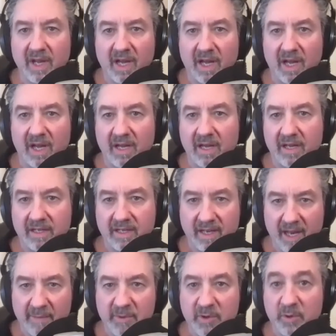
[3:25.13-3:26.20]

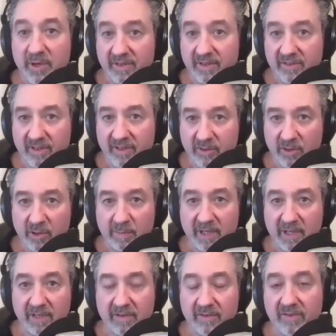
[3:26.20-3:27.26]
cannabinoids and
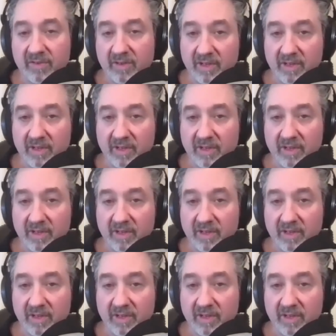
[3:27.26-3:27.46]
terpenes,